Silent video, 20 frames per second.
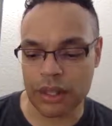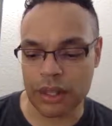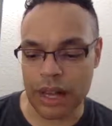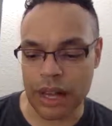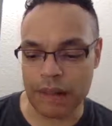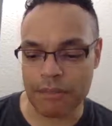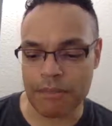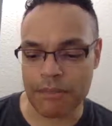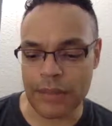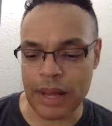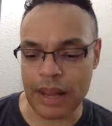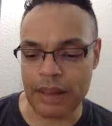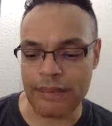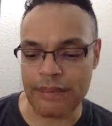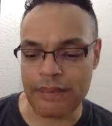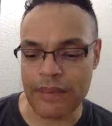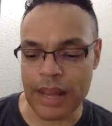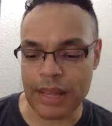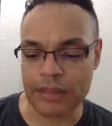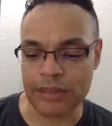I've
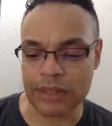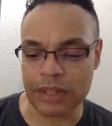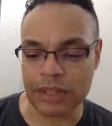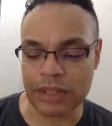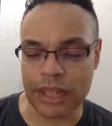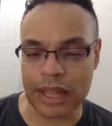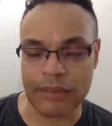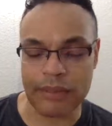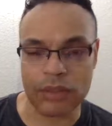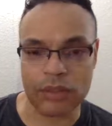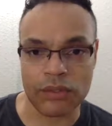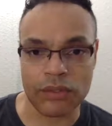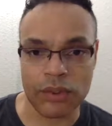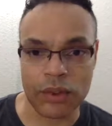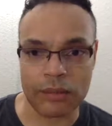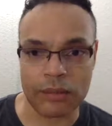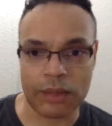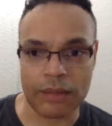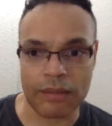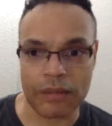not seen a lot of his
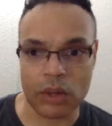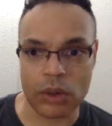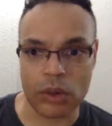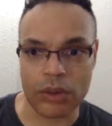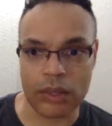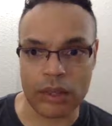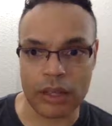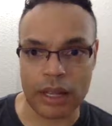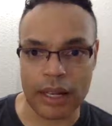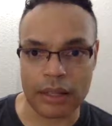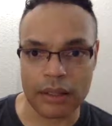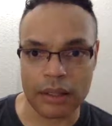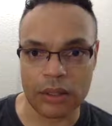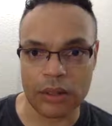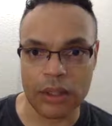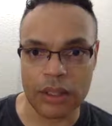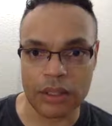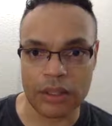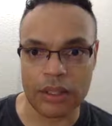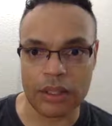films. I know
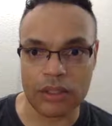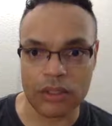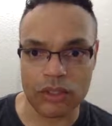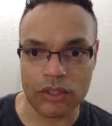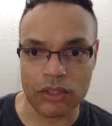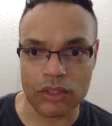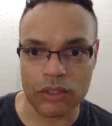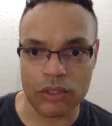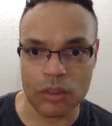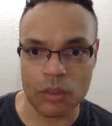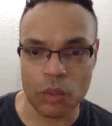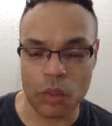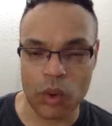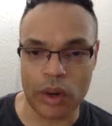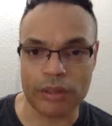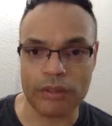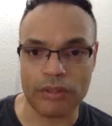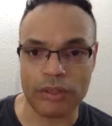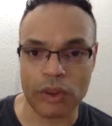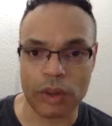he did
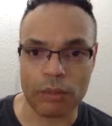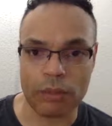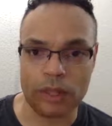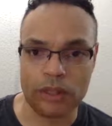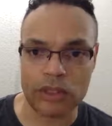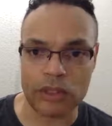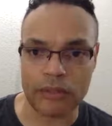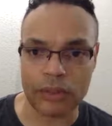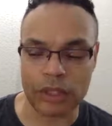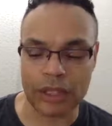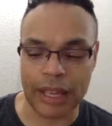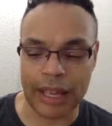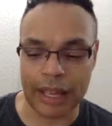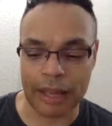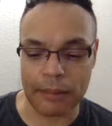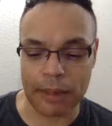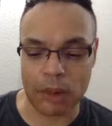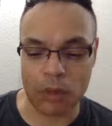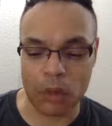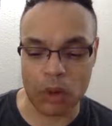one film that's up for an
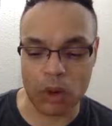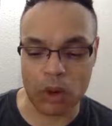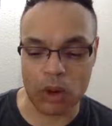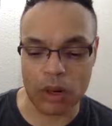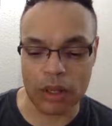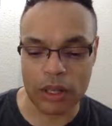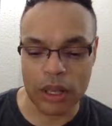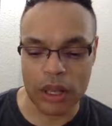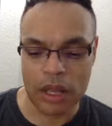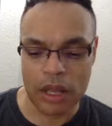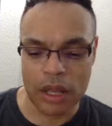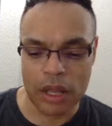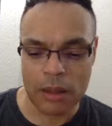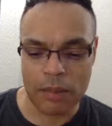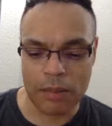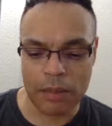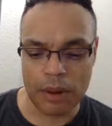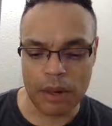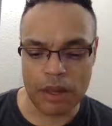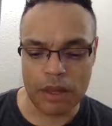Academy Award,
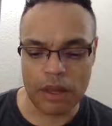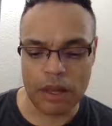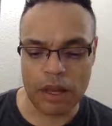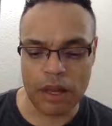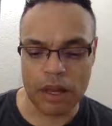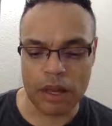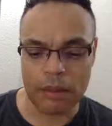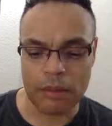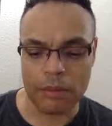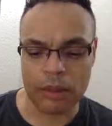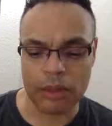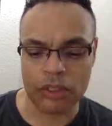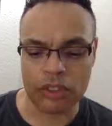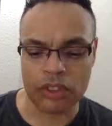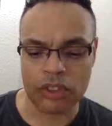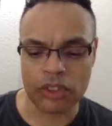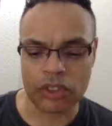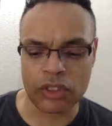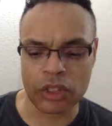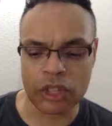but
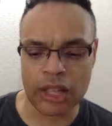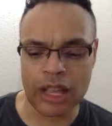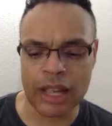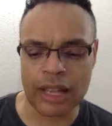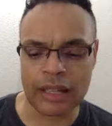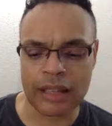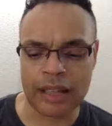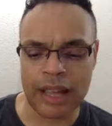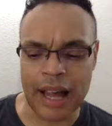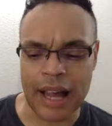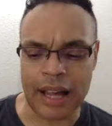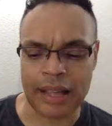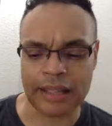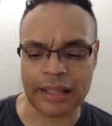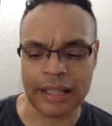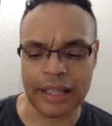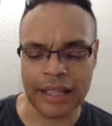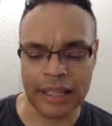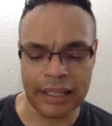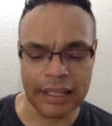Mahershala
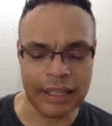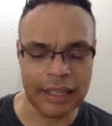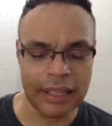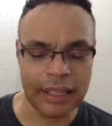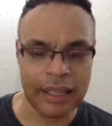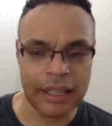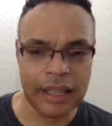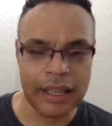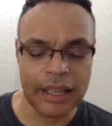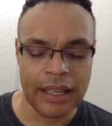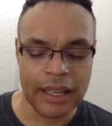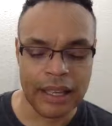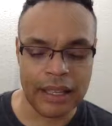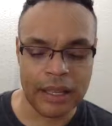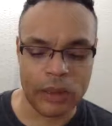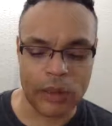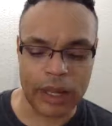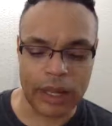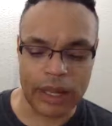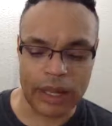Ali.
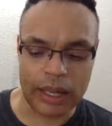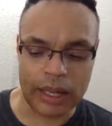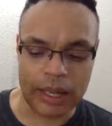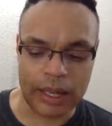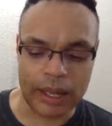Anyway,